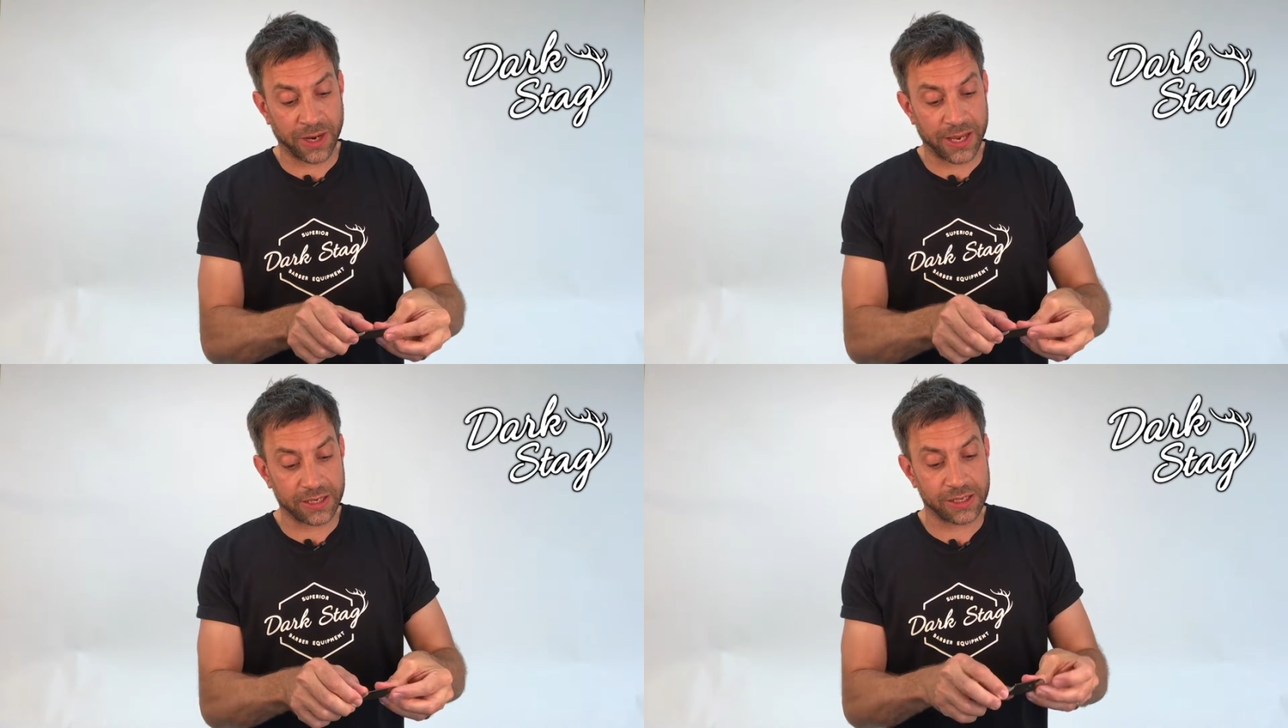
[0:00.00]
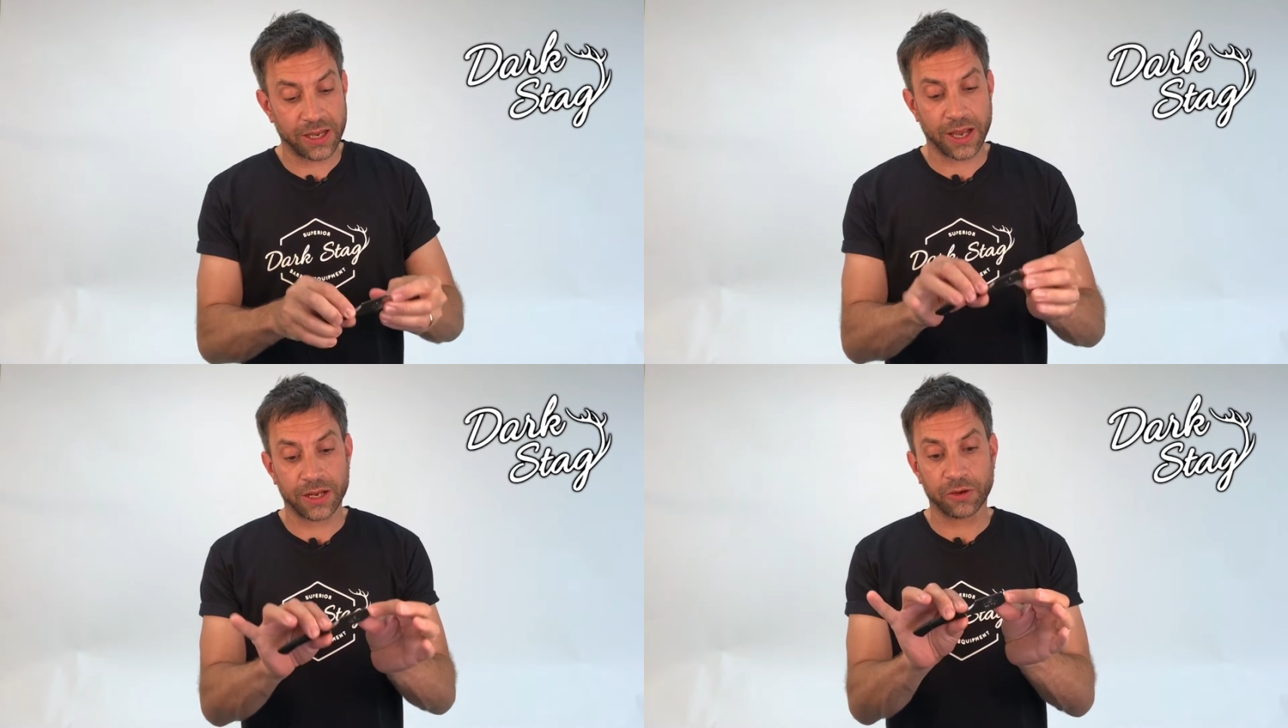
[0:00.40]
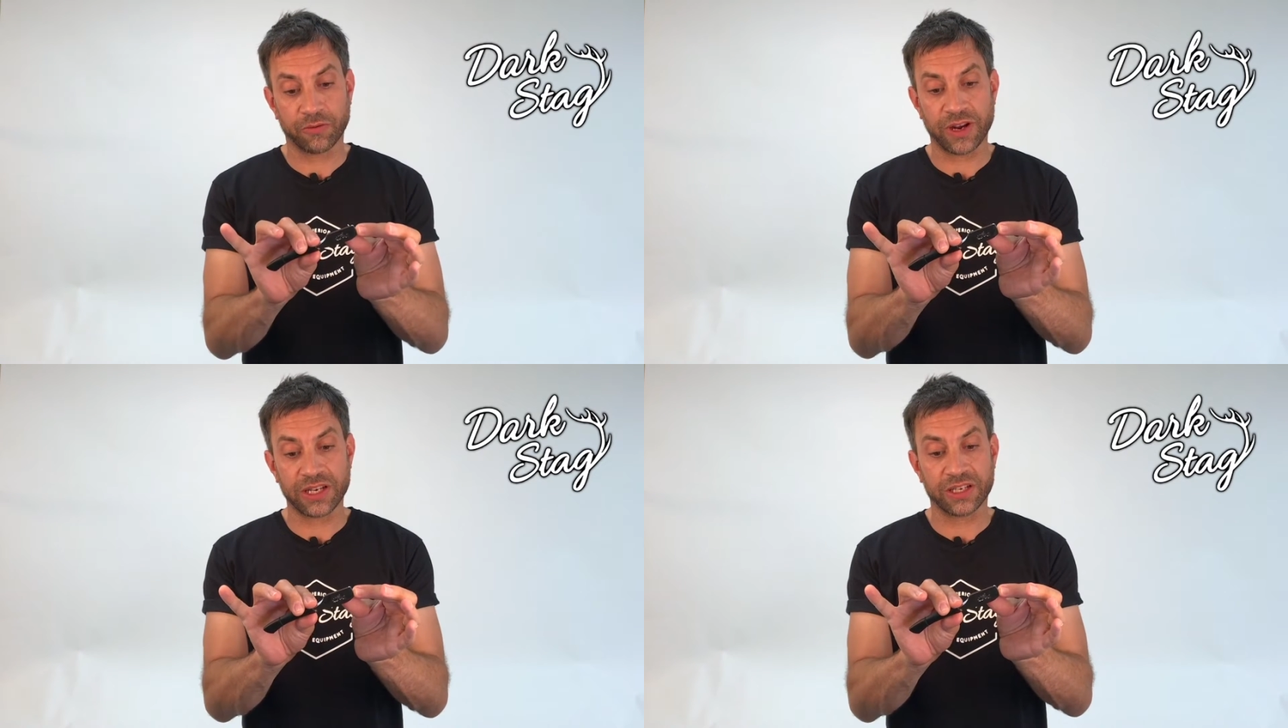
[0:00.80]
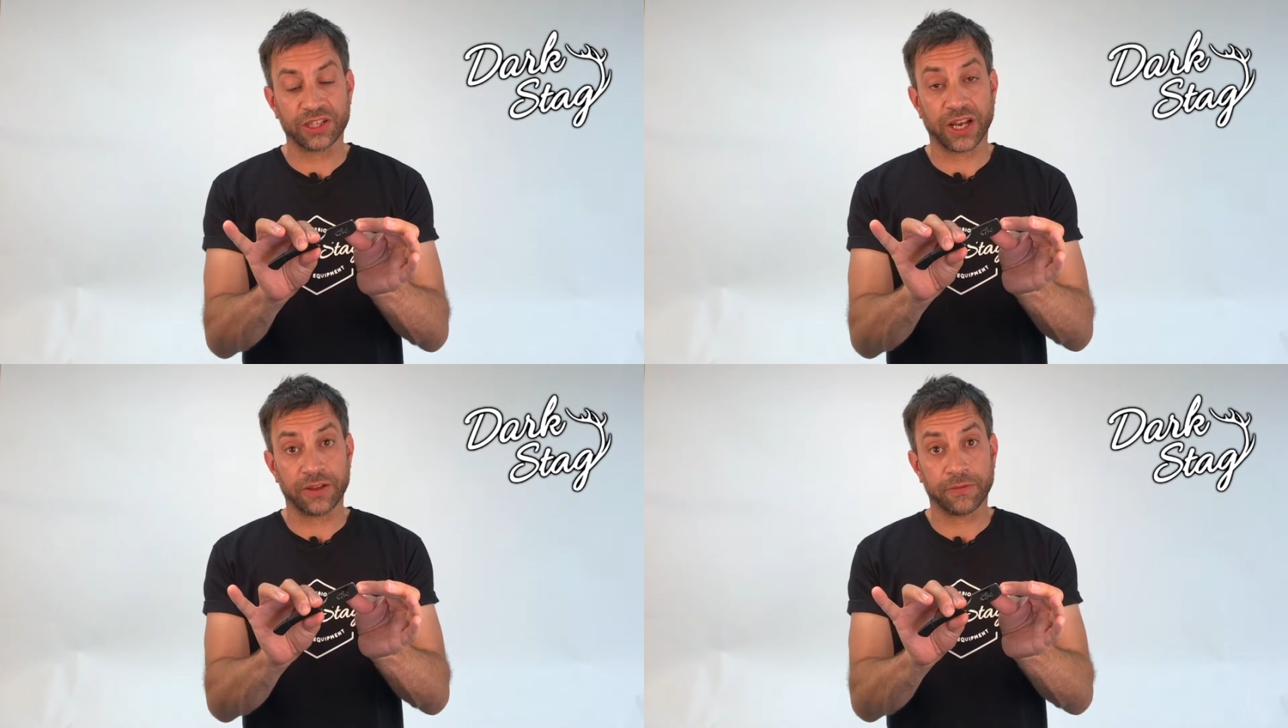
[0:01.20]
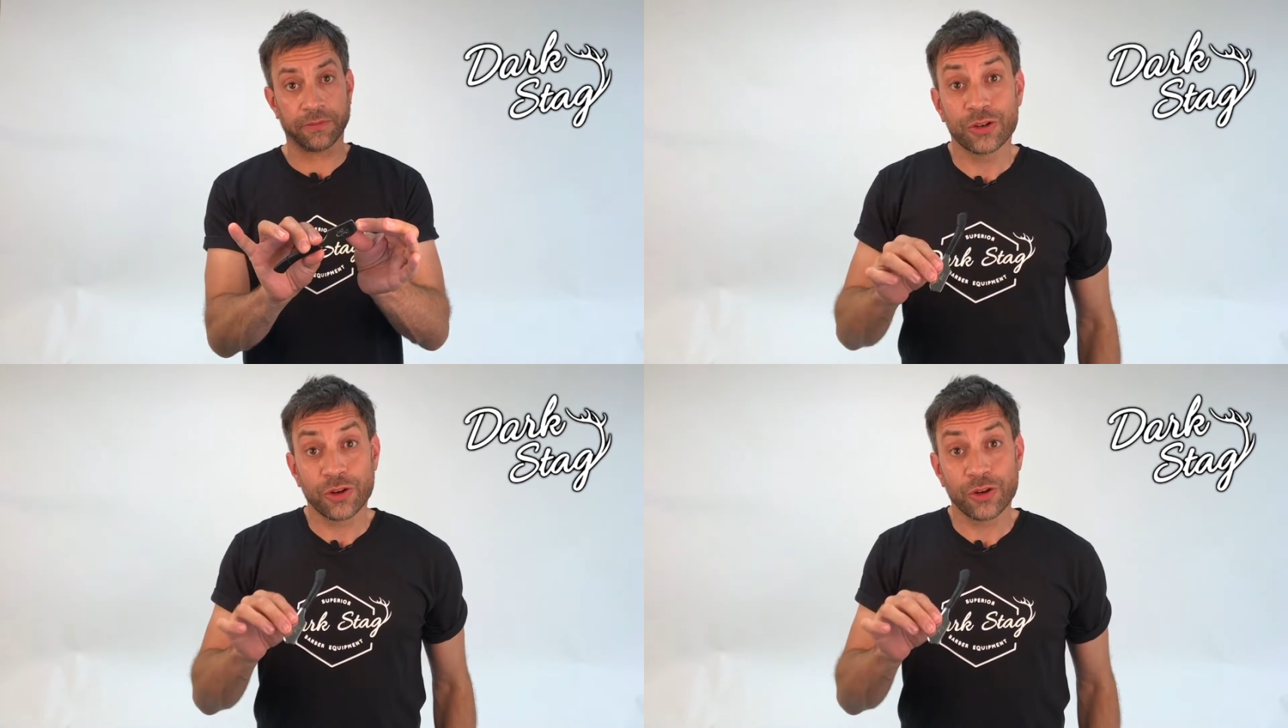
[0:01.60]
plate and you're ready to shave.